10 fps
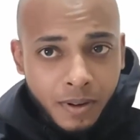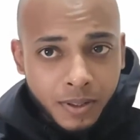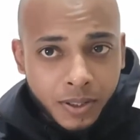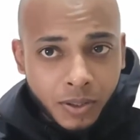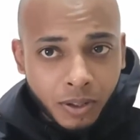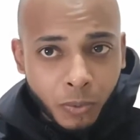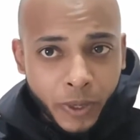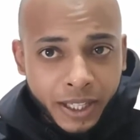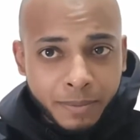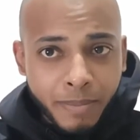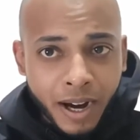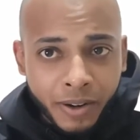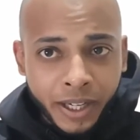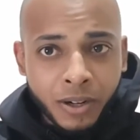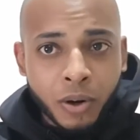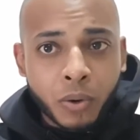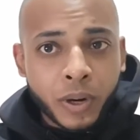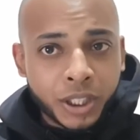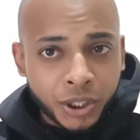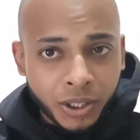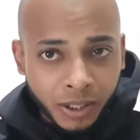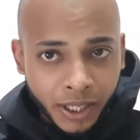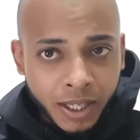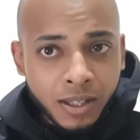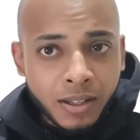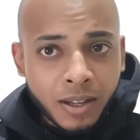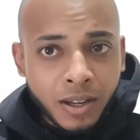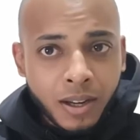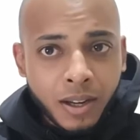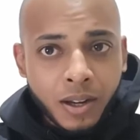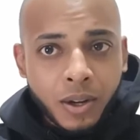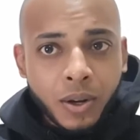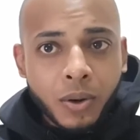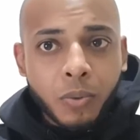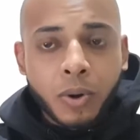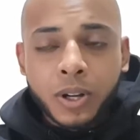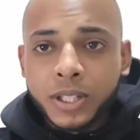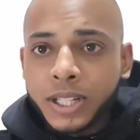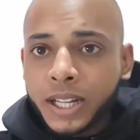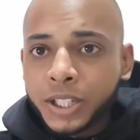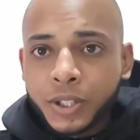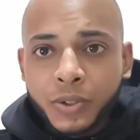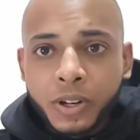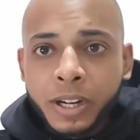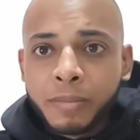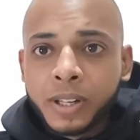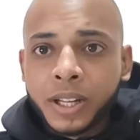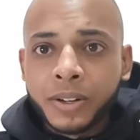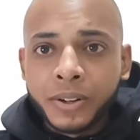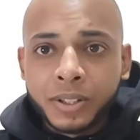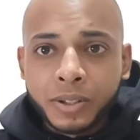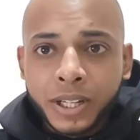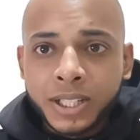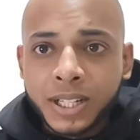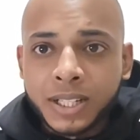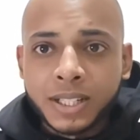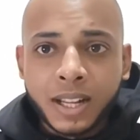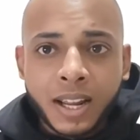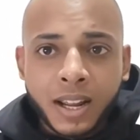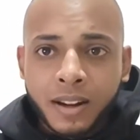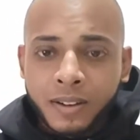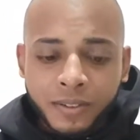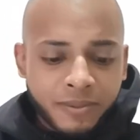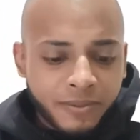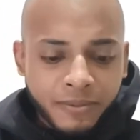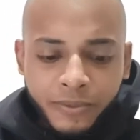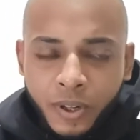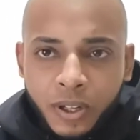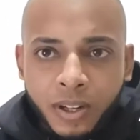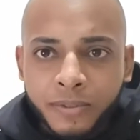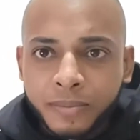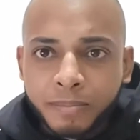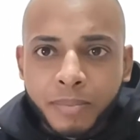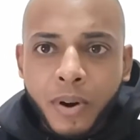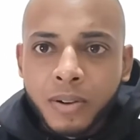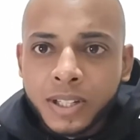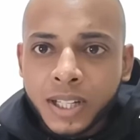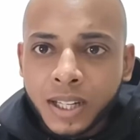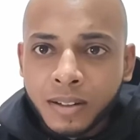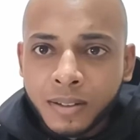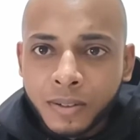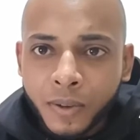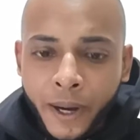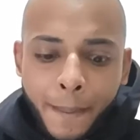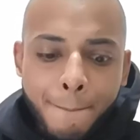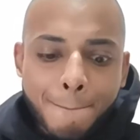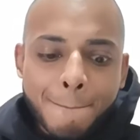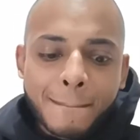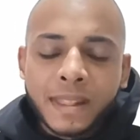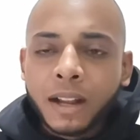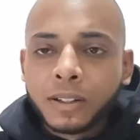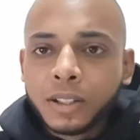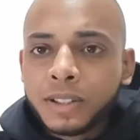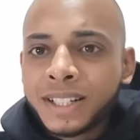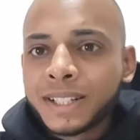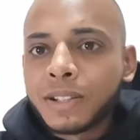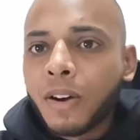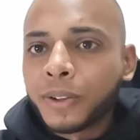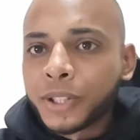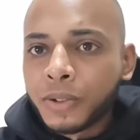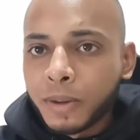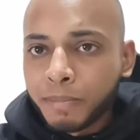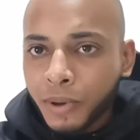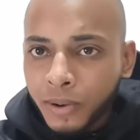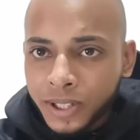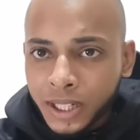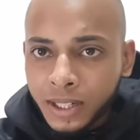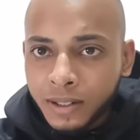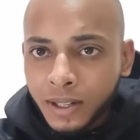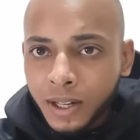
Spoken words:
So the wheat berry originally was extremely nutritious and full of protein, right? Now, gluten is also a protein,